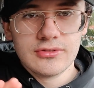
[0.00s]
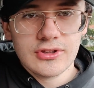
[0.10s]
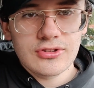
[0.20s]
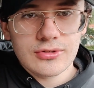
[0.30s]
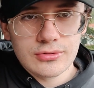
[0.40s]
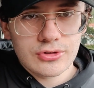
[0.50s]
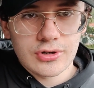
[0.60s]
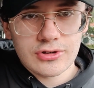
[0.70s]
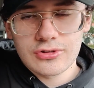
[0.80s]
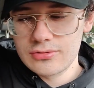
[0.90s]
this
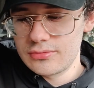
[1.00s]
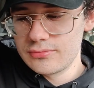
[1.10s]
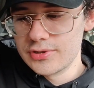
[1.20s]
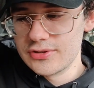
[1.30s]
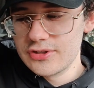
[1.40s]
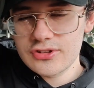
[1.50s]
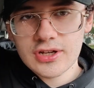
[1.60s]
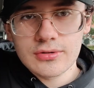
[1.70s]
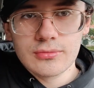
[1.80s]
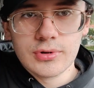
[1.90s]
construction with this
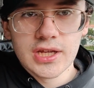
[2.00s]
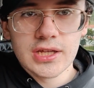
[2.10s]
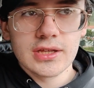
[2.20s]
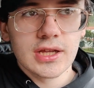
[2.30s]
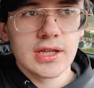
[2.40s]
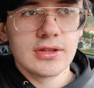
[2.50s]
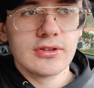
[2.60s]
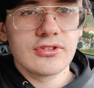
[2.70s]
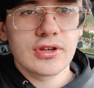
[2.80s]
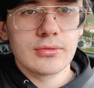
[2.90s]
kind of weight
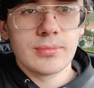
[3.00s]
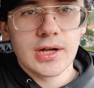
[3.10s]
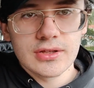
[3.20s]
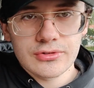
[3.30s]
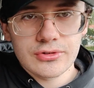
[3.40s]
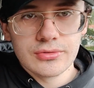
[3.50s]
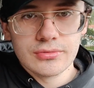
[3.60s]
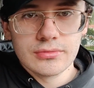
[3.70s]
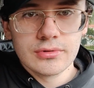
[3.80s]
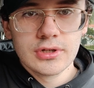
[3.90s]
and this kind of balance
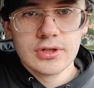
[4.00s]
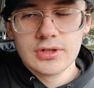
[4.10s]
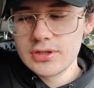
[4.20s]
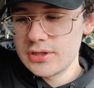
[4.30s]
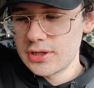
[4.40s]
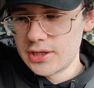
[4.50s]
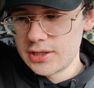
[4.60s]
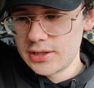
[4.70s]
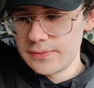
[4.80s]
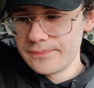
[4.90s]
too,
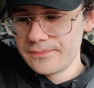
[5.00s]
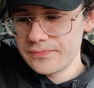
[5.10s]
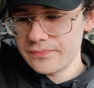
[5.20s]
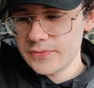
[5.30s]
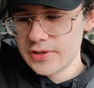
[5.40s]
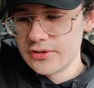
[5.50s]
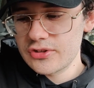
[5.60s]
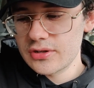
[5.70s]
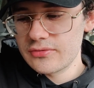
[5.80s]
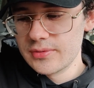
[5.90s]
and
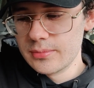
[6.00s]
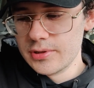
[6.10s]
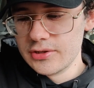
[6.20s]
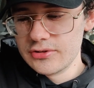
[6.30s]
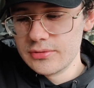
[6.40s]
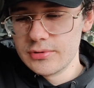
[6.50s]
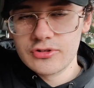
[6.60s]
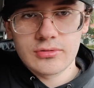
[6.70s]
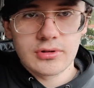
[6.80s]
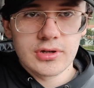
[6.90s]
this kind of flippability,
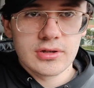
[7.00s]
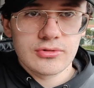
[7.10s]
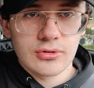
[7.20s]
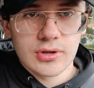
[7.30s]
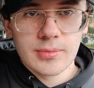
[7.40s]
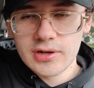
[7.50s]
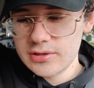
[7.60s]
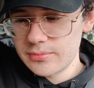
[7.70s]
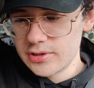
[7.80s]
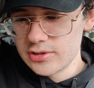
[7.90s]
which I'm gonna talk about
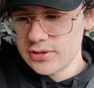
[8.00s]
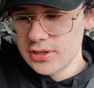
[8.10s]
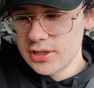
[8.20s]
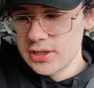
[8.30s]
in a minute,